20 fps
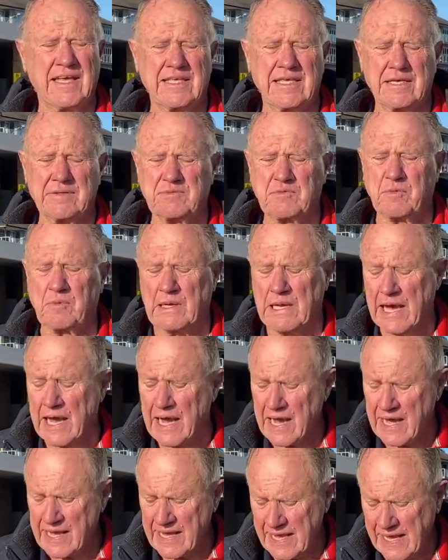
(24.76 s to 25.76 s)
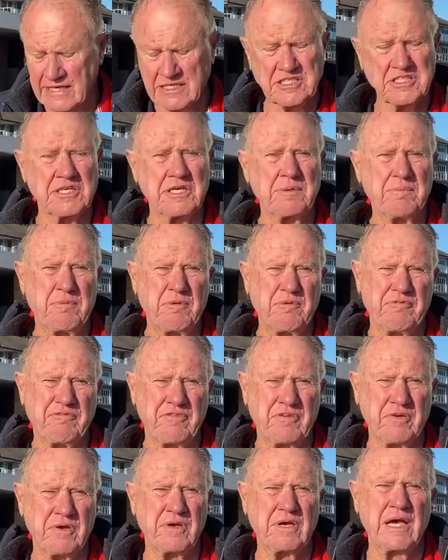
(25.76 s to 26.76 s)
yes, well, I actually
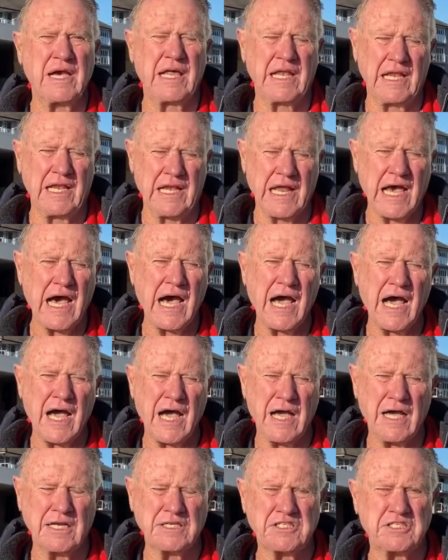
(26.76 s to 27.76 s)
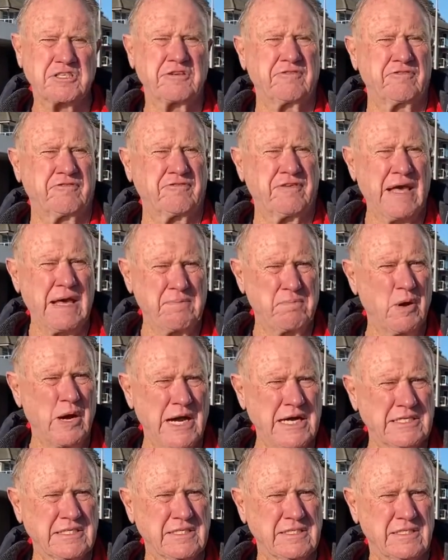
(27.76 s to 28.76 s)
prefer a large flat
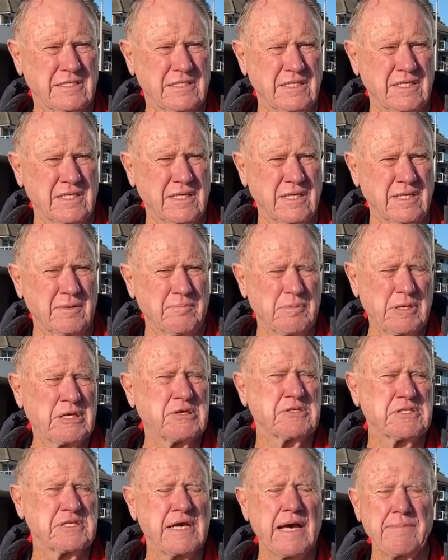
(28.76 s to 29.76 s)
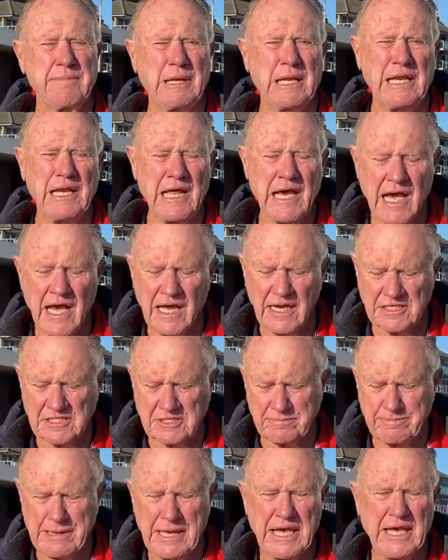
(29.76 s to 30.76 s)
white because I'm a
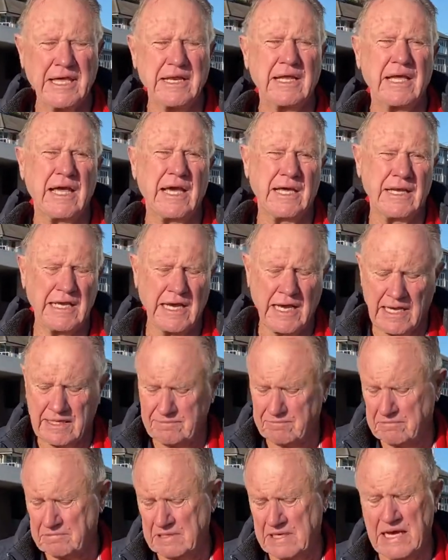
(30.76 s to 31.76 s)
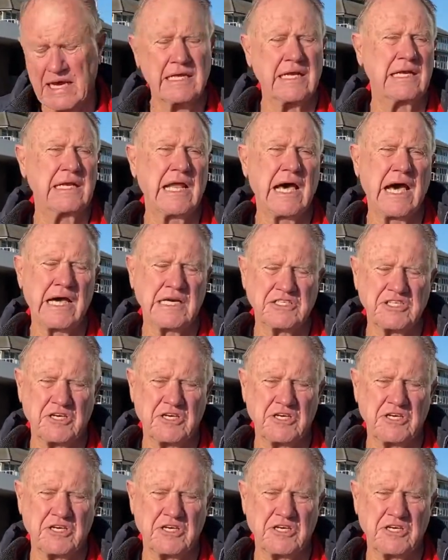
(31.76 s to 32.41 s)
large man and I like a large